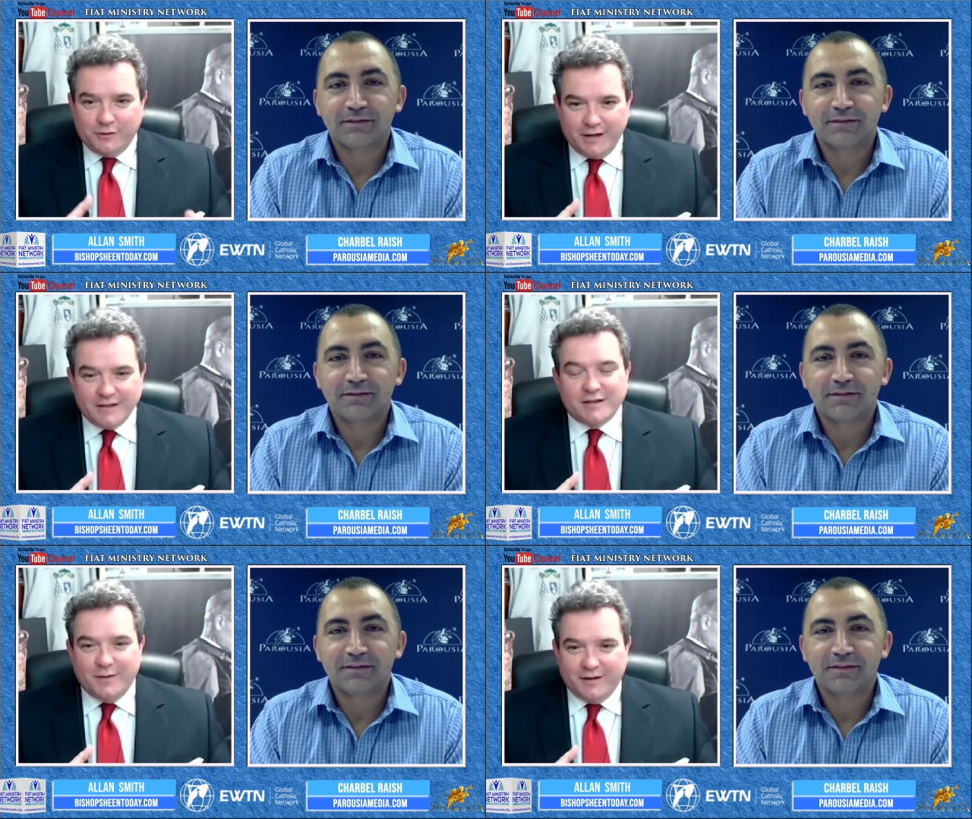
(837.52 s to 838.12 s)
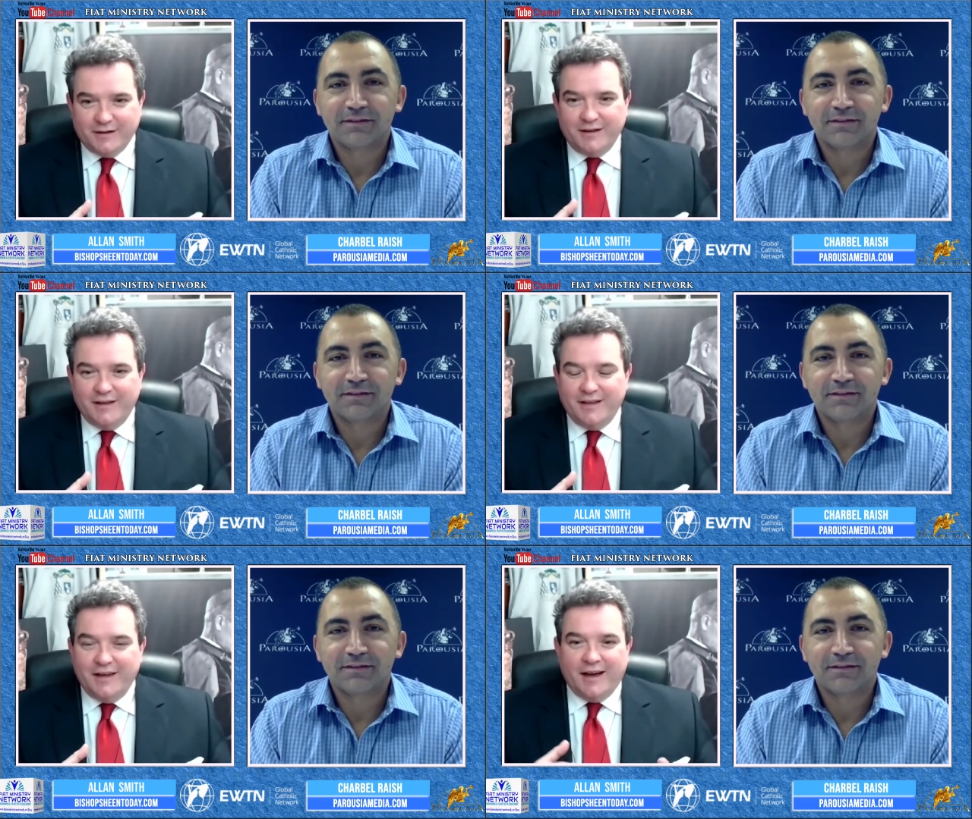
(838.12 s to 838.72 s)
Speaker 1: Testament.
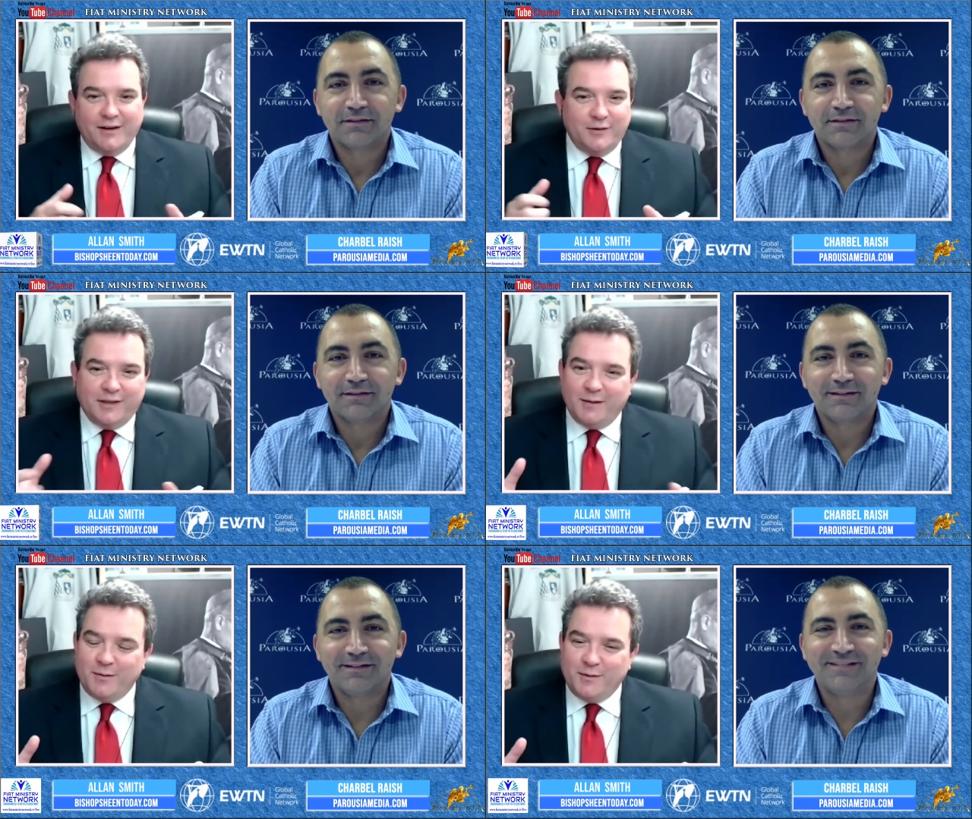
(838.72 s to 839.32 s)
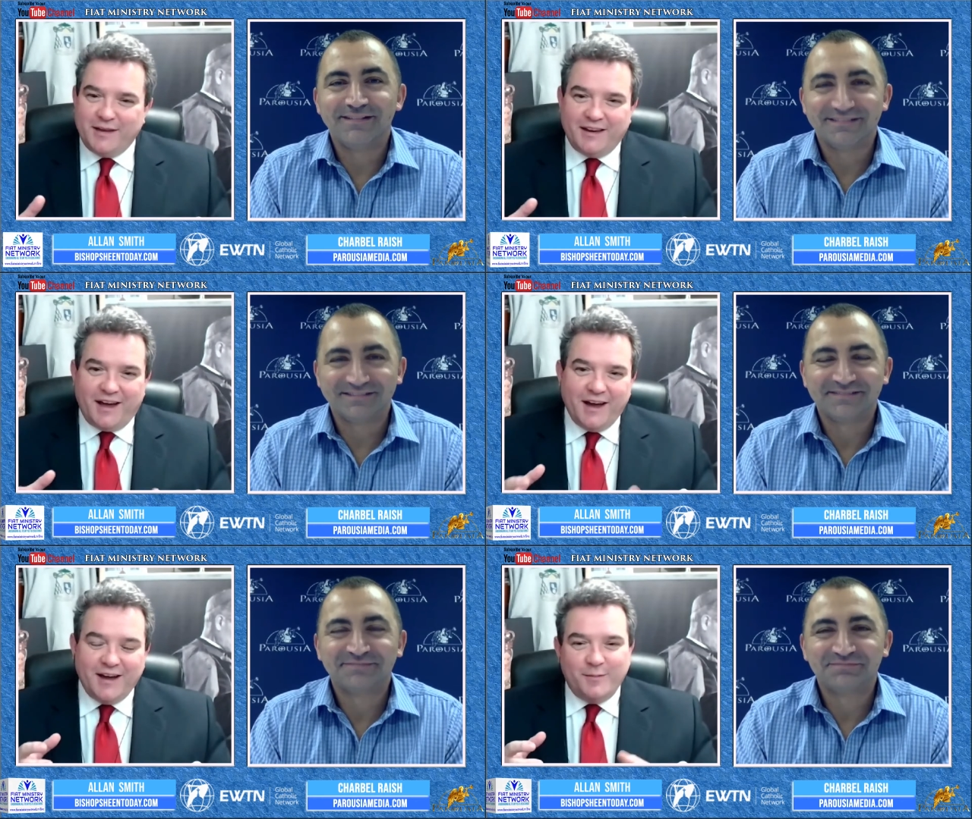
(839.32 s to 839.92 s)
I know a lot of people get
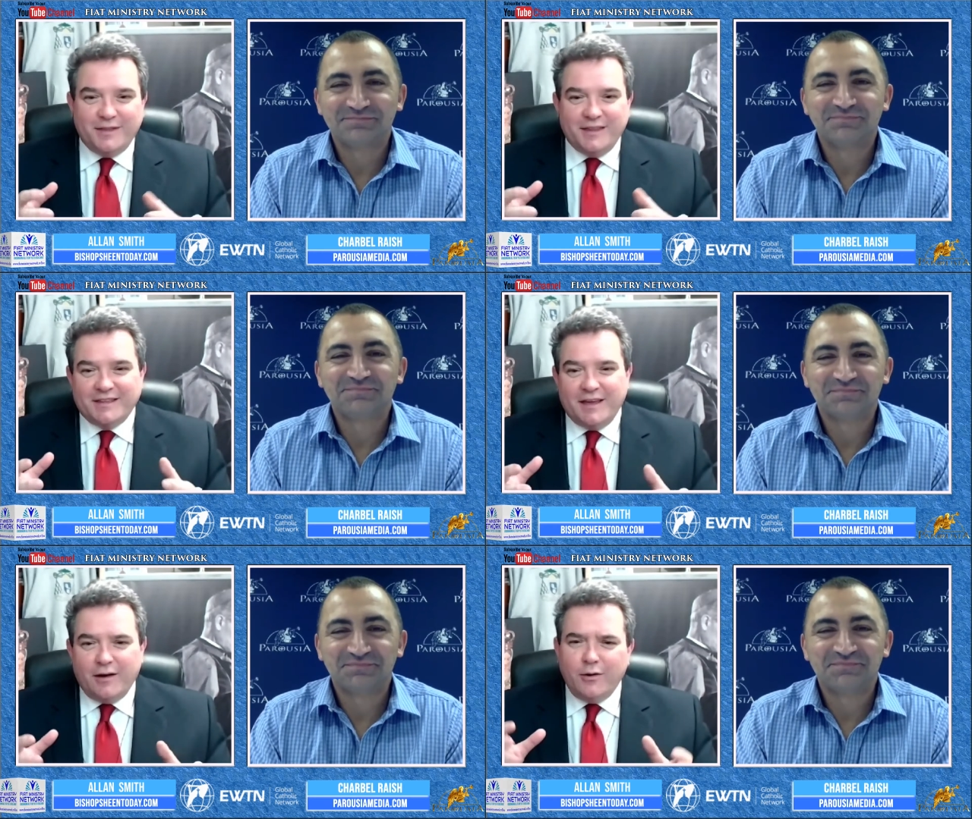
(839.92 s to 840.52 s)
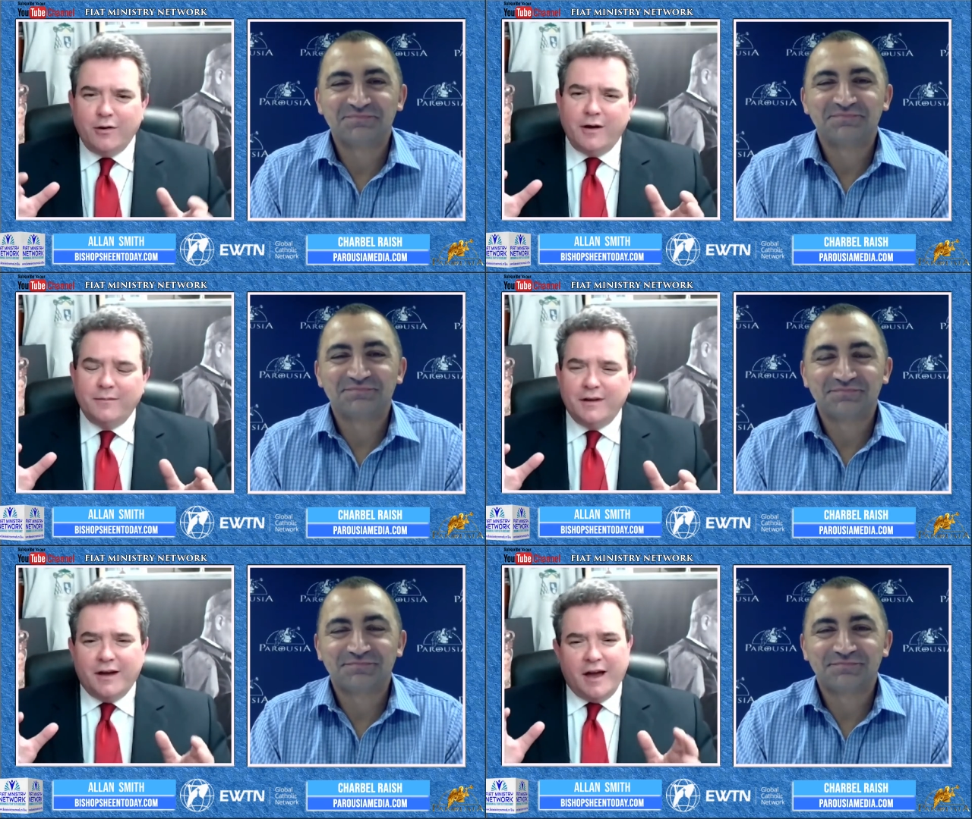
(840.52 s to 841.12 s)
hung up and they say, oh,
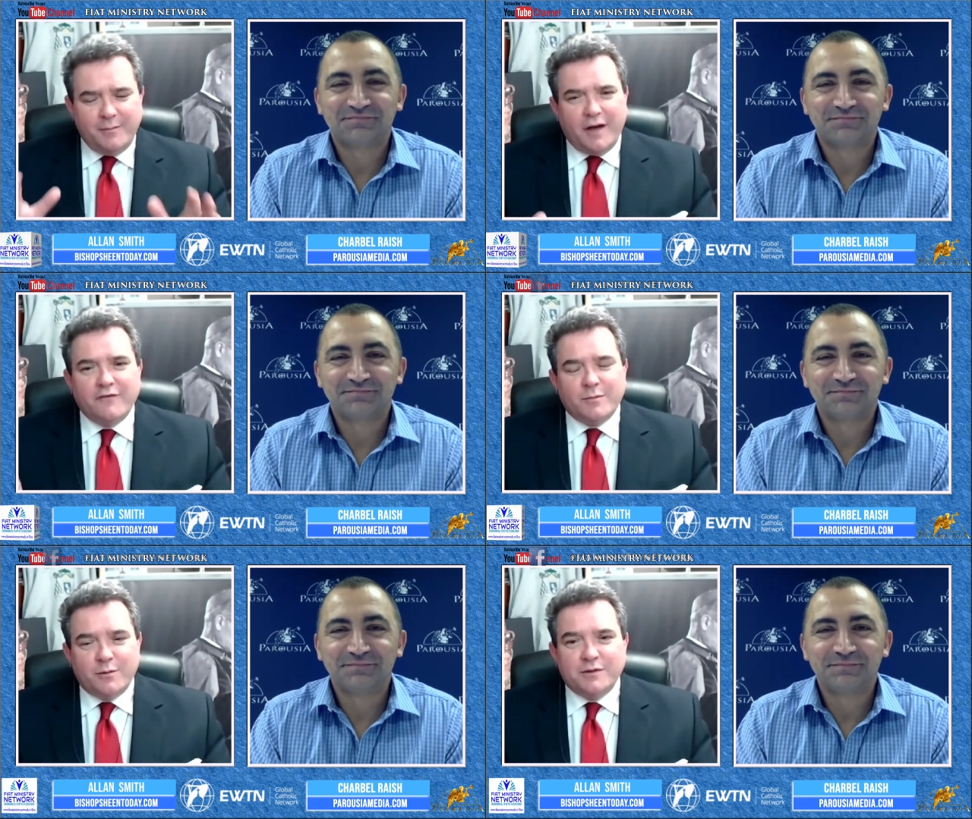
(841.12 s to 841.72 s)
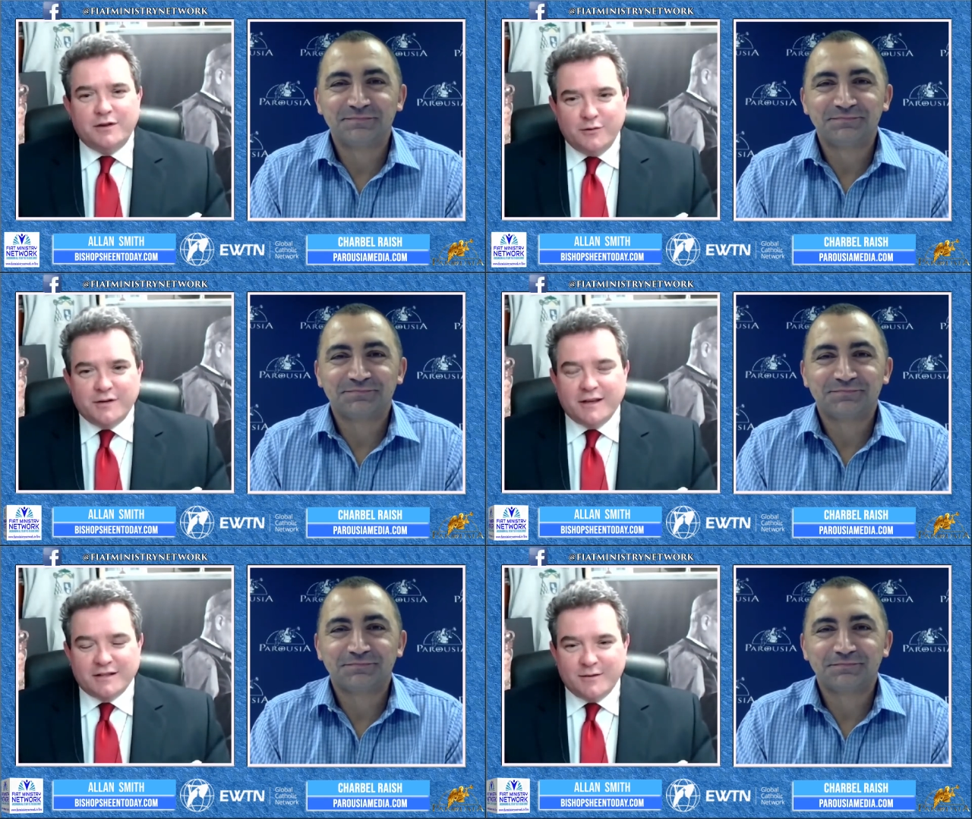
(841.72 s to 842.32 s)
I'm comfortable with the New
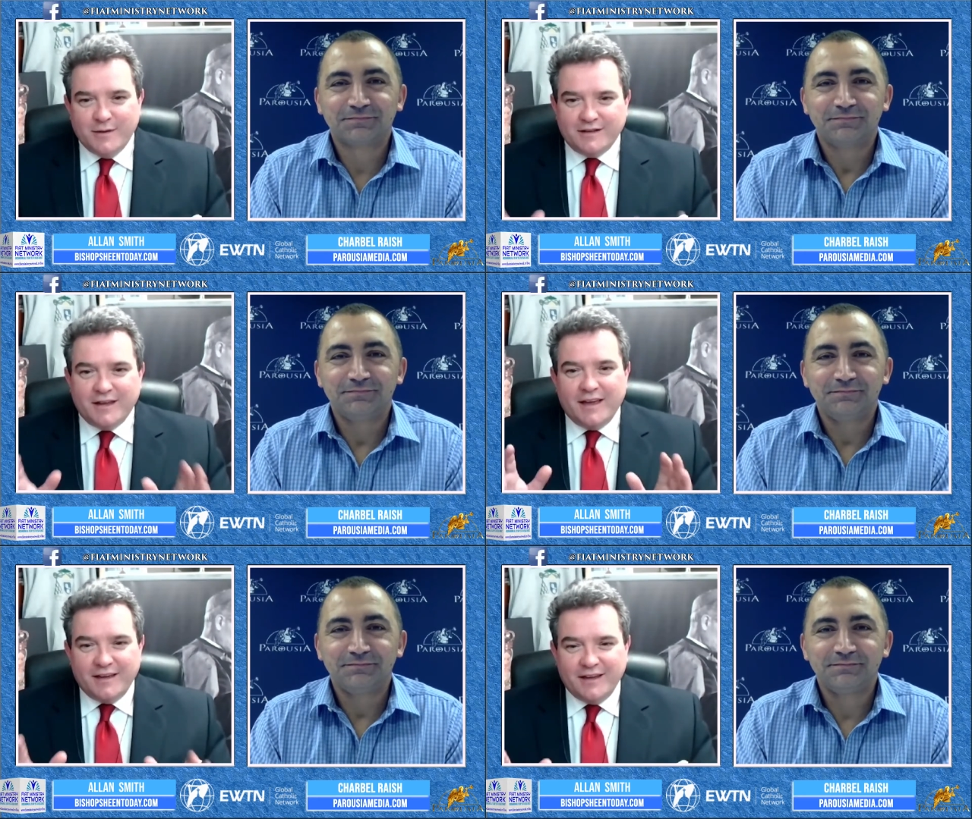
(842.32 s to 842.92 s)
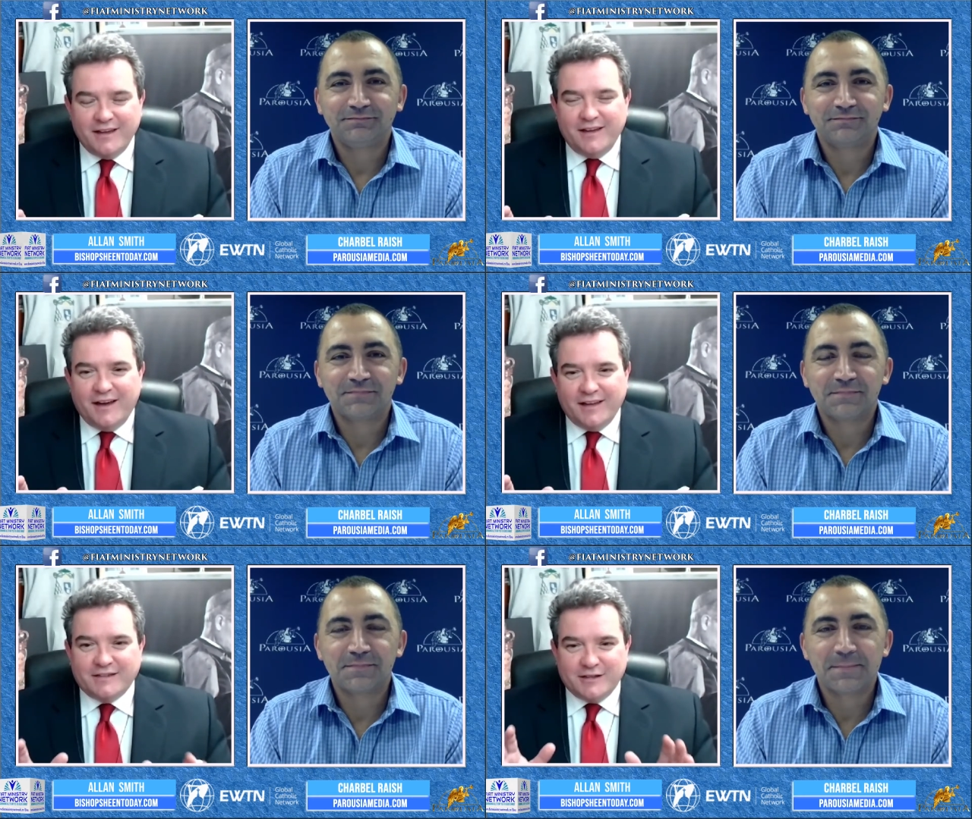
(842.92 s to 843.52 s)
Testament.
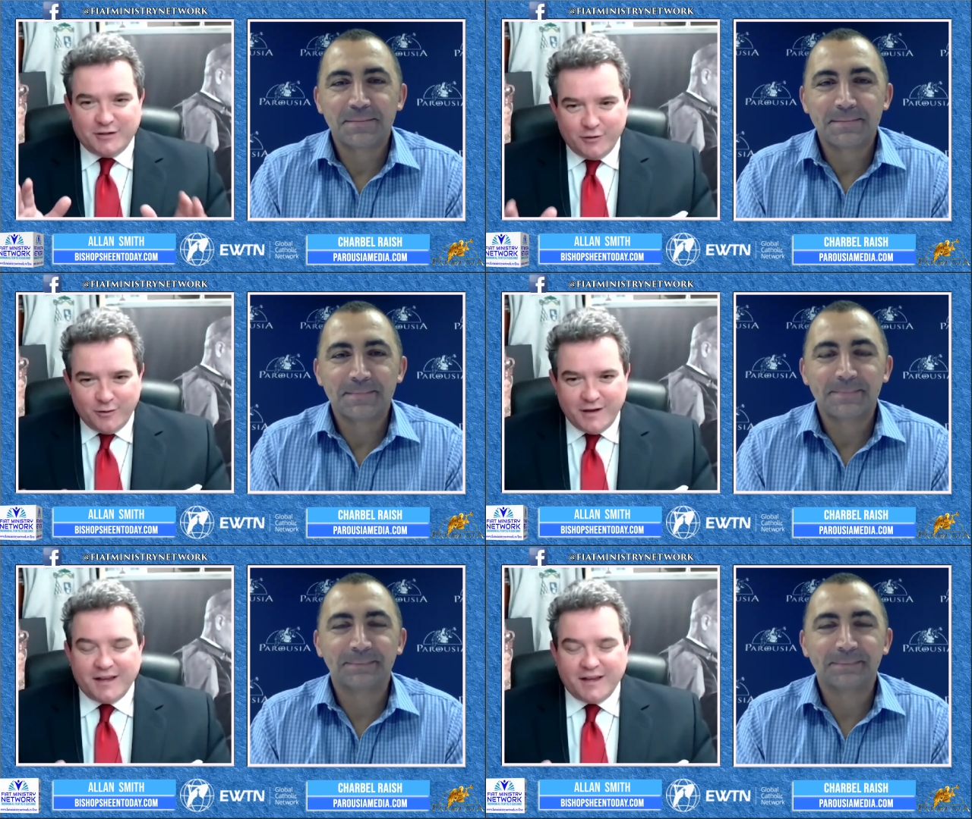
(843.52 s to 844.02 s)
It's the stories I